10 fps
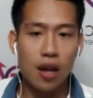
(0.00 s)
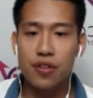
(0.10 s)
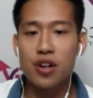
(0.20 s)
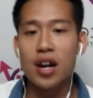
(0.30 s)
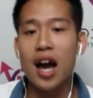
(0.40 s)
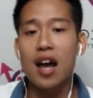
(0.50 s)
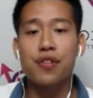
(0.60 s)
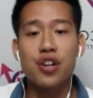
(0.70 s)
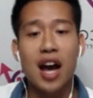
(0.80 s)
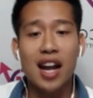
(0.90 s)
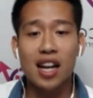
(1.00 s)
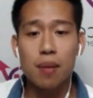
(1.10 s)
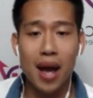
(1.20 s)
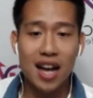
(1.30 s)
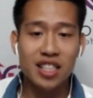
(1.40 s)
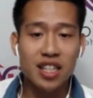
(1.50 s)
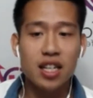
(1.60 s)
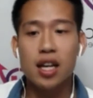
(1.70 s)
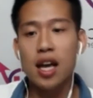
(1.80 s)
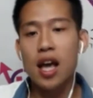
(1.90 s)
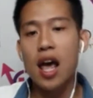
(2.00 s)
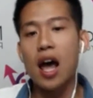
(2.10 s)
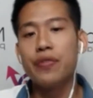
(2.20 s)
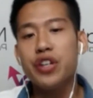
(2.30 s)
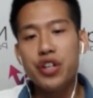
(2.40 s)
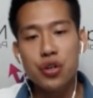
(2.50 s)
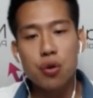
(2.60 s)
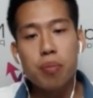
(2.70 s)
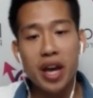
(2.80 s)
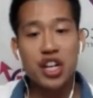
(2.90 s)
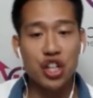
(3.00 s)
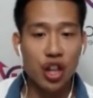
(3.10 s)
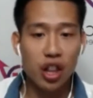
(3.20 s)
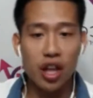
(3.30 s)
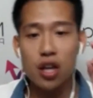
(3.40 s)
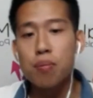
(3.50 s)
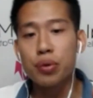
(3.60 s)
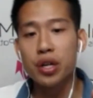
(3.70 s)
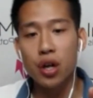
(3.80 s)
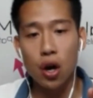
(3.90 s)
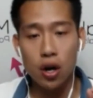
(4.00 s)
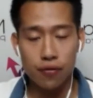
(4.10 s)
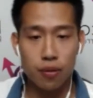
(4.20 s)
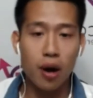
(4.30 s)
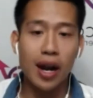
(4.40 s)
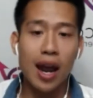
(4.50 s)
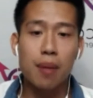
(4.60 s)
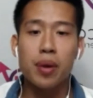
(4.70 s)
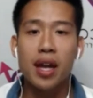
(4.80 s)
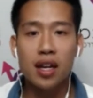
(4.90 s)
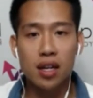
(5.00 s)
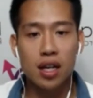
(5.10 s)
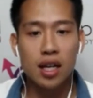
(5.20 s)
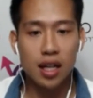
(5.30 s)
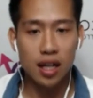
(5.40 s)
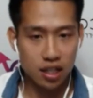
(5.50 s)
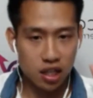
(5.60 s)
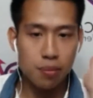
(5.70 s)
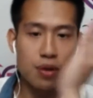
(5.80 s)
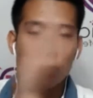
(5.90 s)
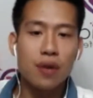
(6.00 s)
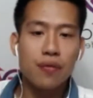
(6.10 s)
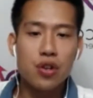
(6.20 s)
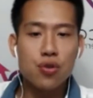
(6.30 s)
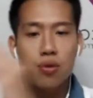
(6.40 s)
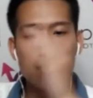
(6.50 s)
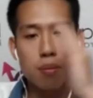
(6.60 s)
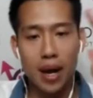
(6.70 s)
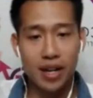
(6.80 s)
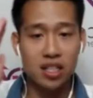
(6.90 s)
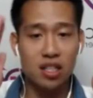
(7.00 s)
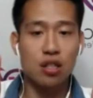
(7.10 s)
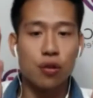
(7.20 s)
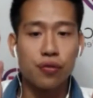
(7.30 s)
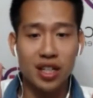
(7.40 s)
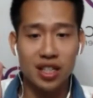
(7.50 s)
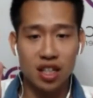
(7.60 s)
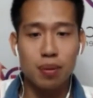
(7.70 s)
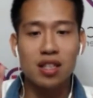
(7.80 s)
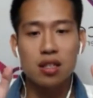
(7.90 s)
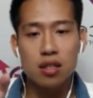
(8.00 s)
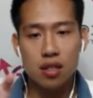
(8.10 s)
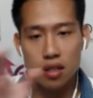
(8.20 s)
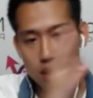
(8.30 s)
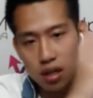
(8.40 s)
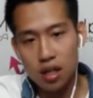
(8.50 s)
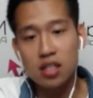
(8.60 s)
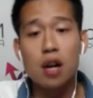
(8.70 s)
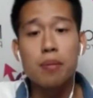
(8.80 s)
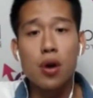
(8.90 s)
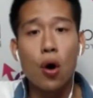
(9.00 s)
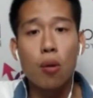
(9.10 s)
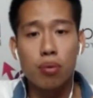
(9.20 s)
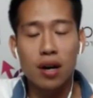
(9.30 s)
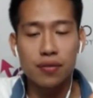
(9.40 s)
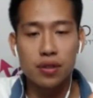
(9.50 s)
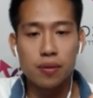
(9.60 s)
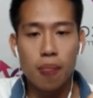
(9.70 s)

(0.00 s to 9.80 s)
not at capacity, every new patient that you bring on from our campaign is going to be revenue minus your fixed expenses, is going to be all profit,